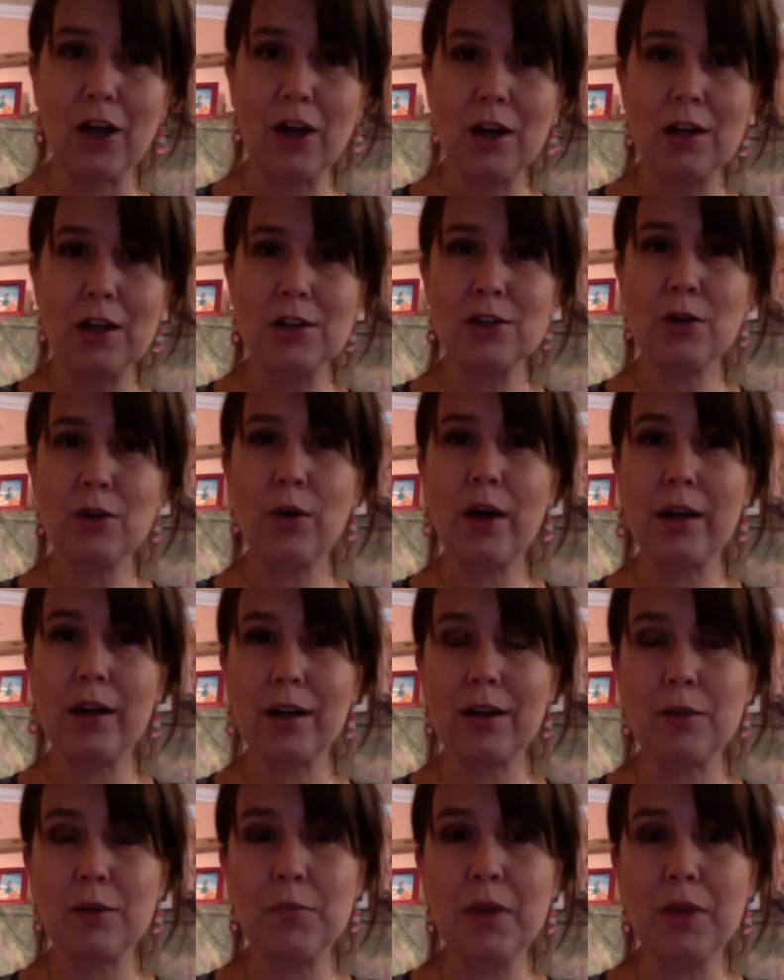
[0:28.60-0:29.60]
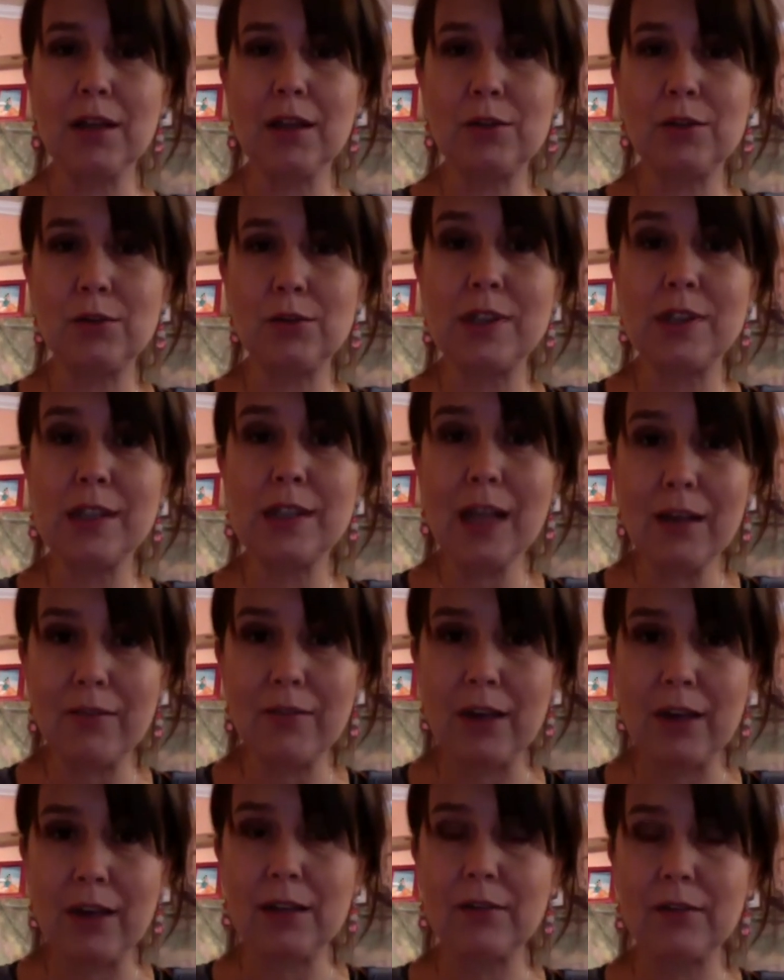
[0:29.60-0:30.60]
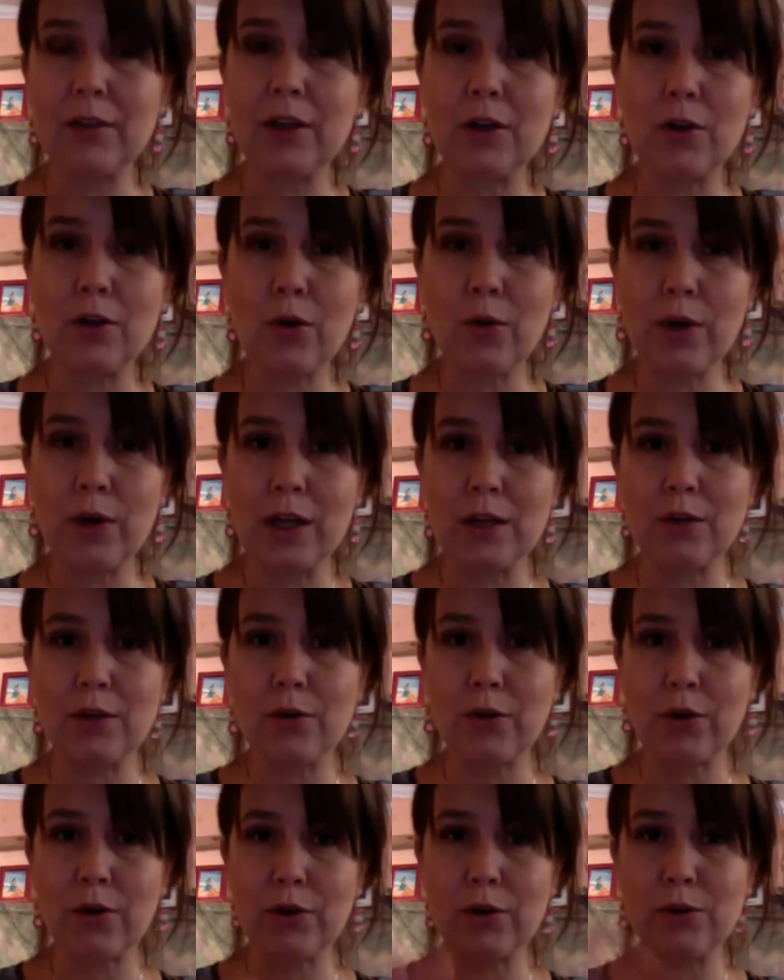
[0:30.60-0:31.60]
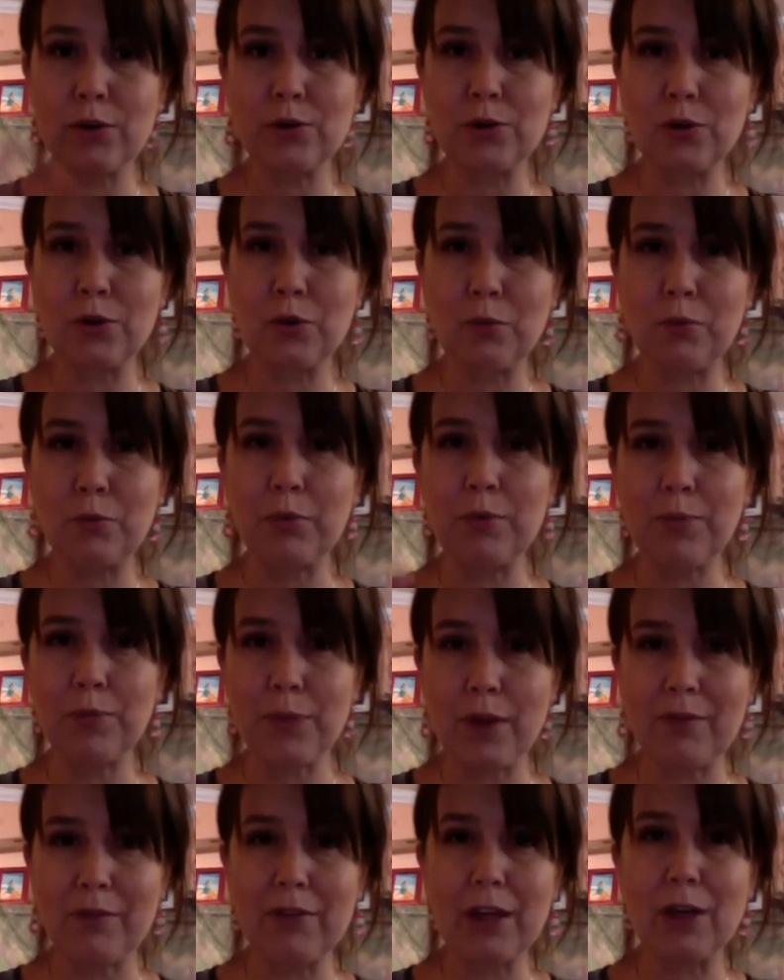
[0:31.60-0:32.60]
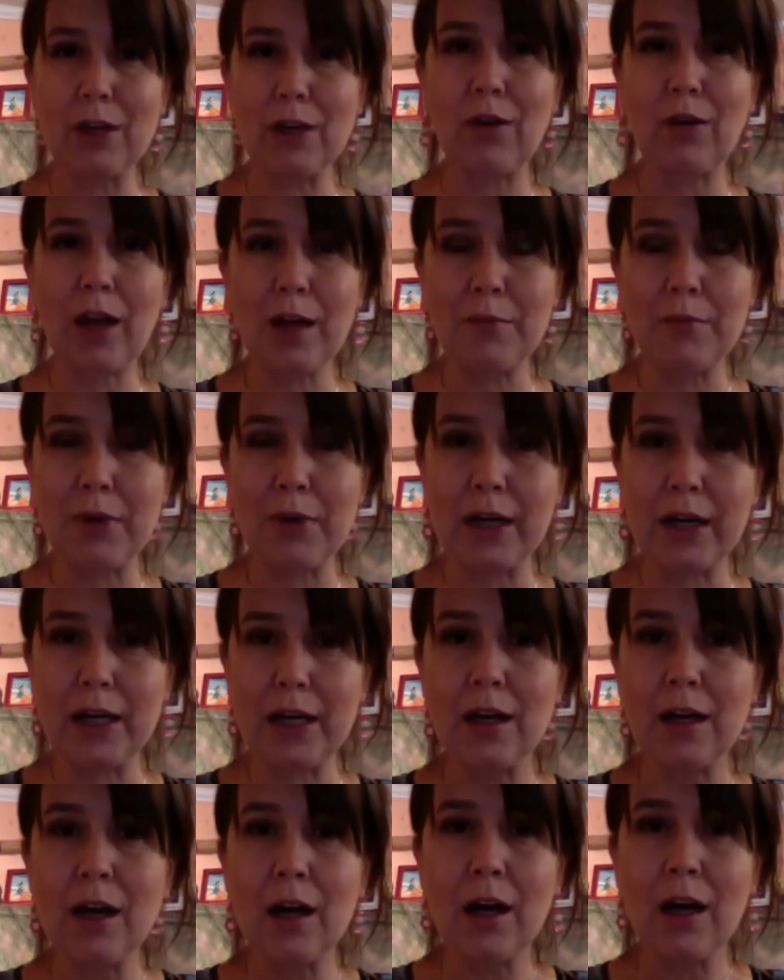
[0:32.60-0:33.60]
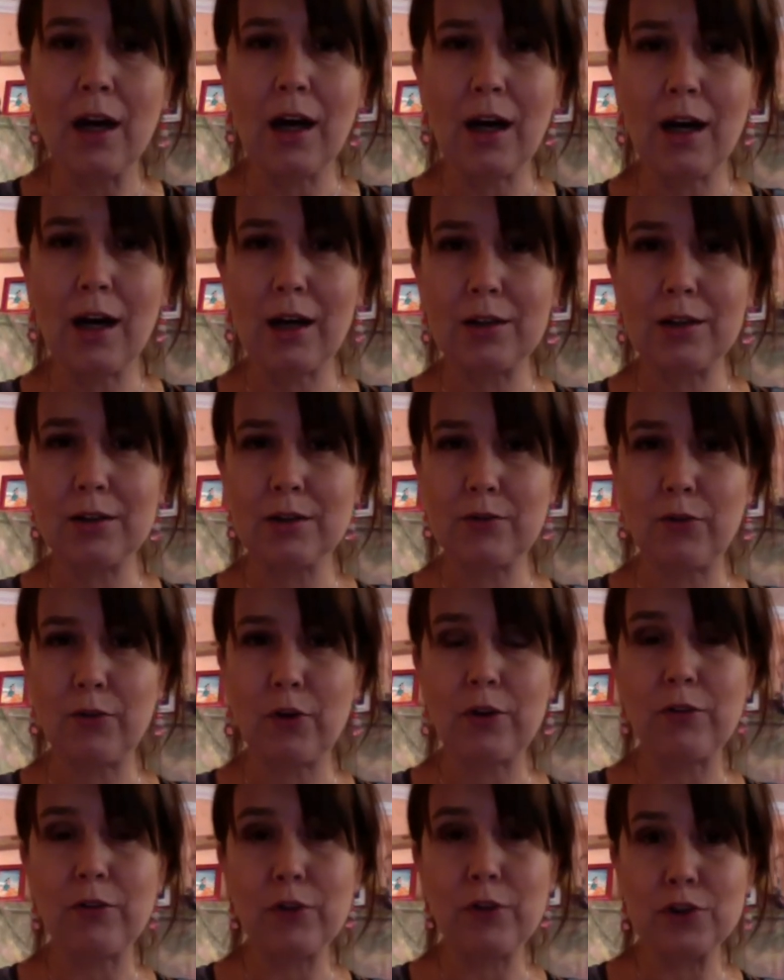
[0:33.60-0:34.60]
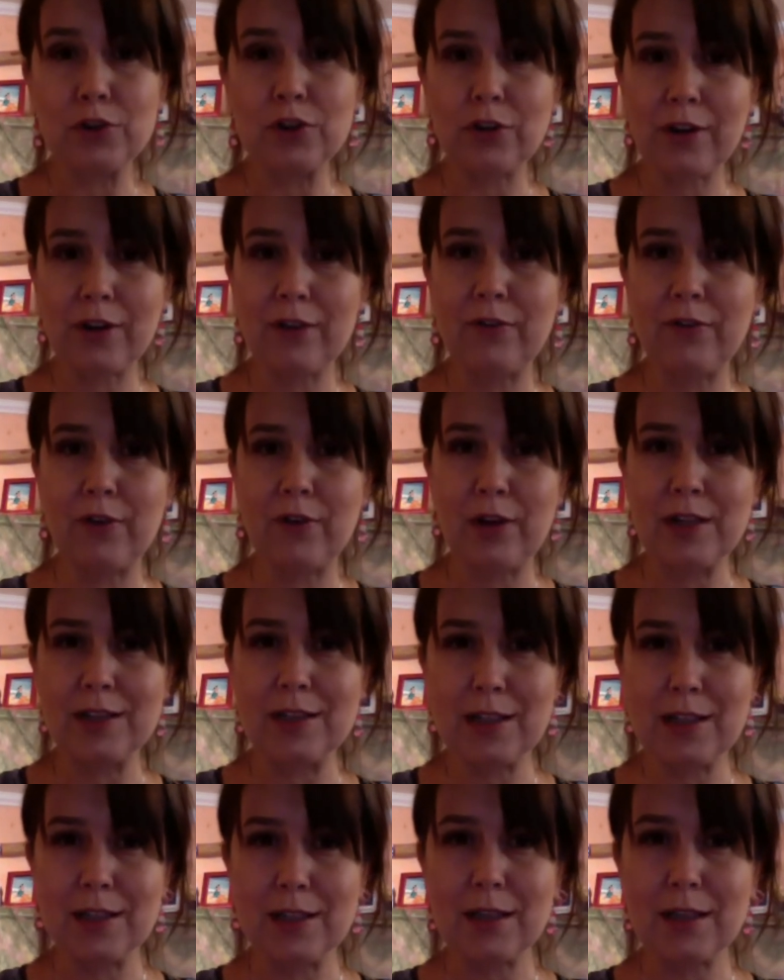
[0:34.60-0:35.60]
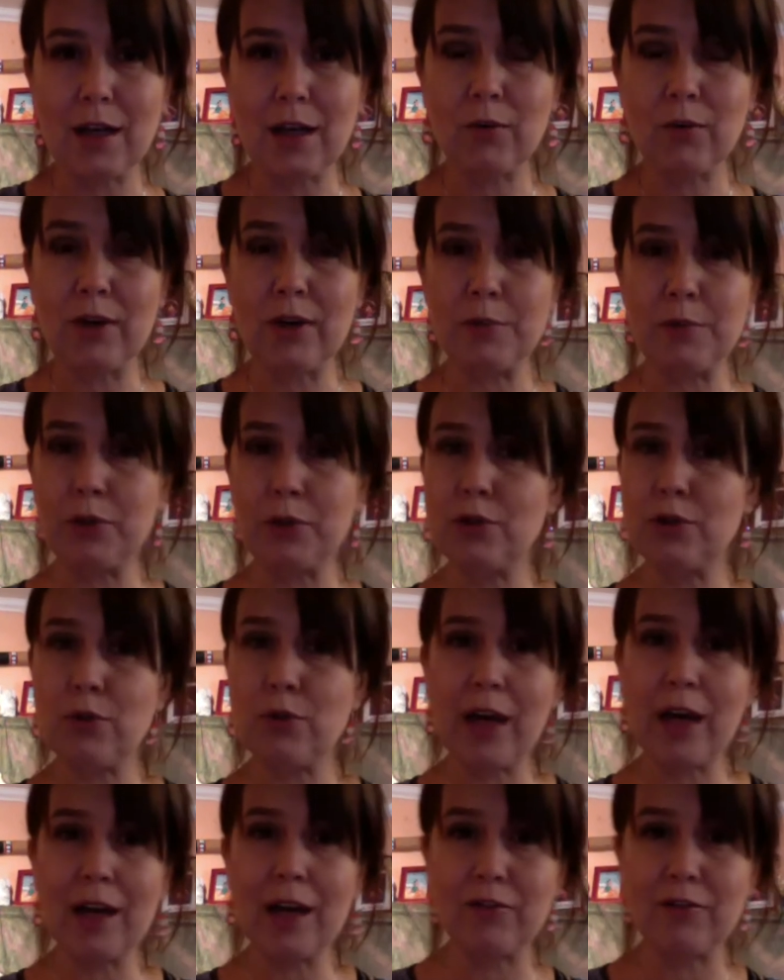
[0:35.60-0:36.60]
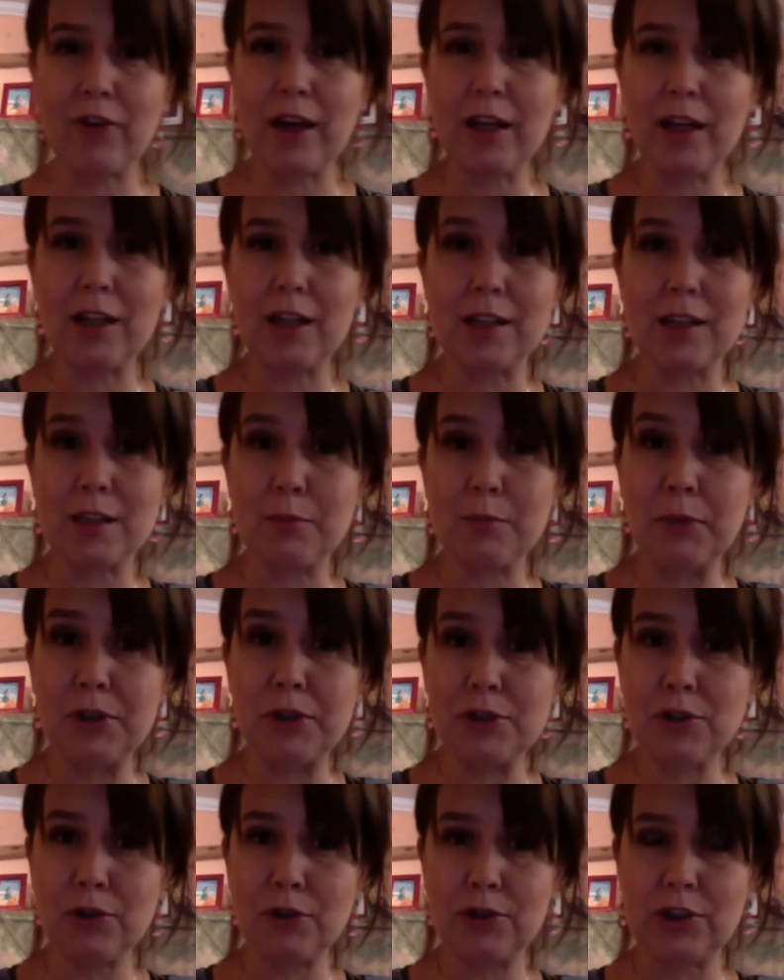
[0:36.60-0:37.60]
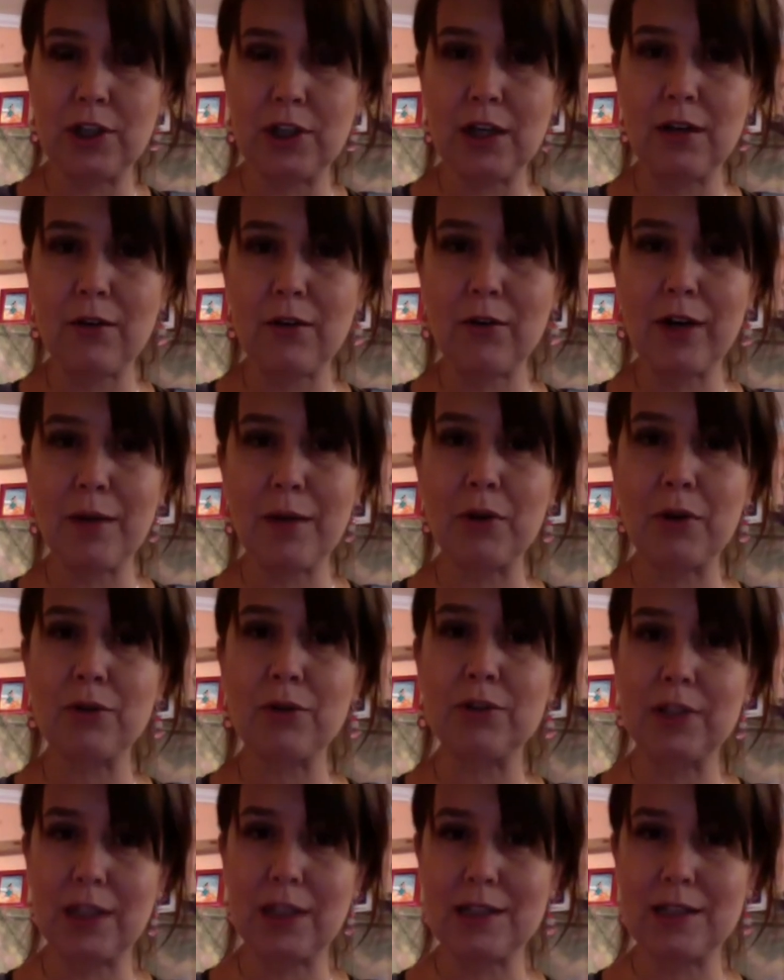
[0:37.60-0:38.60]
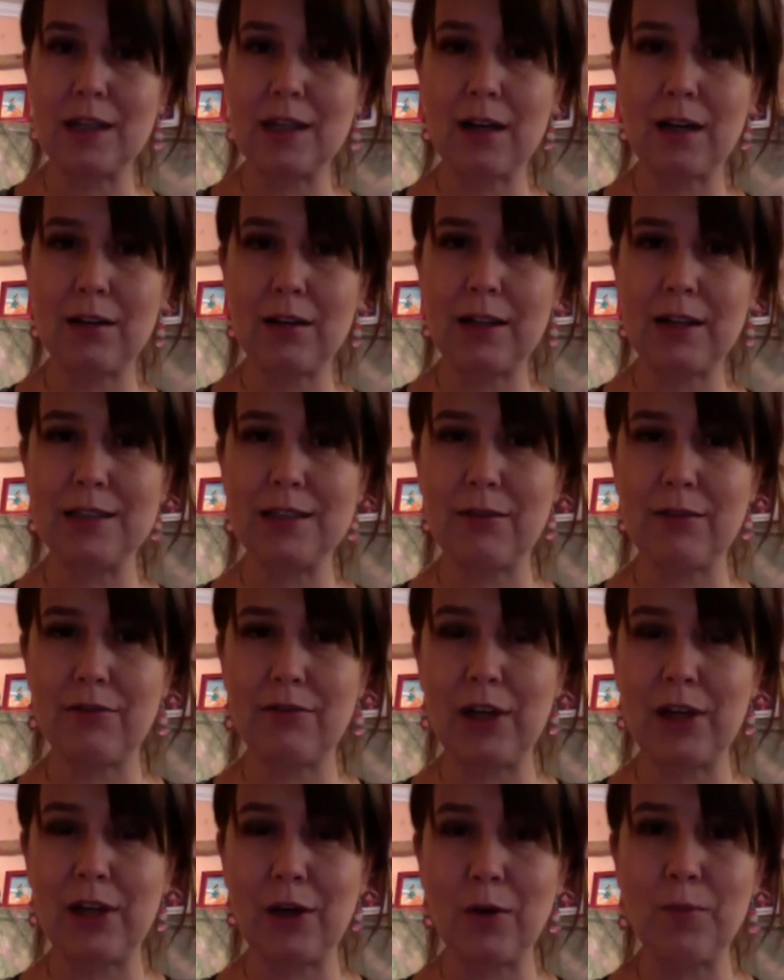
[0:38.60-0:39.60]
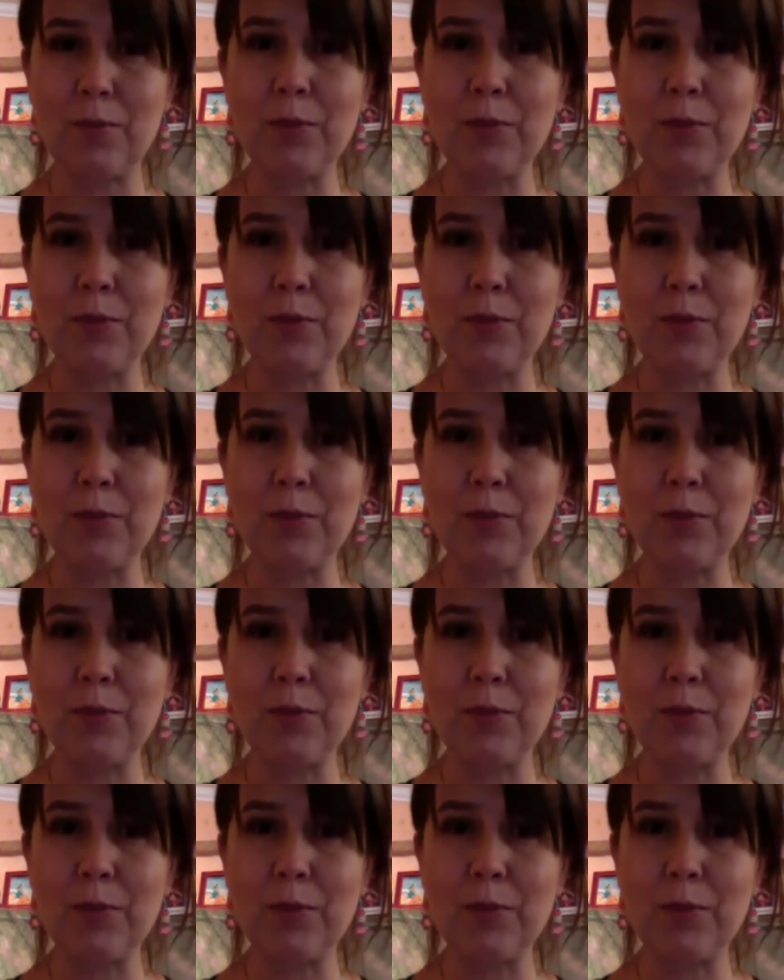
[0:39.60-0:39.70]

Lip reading: So I recommend that you save it, in your YouTube video library for the future references. Otherwise, because you can't find it just by searching, okay, because it is an unlisted video.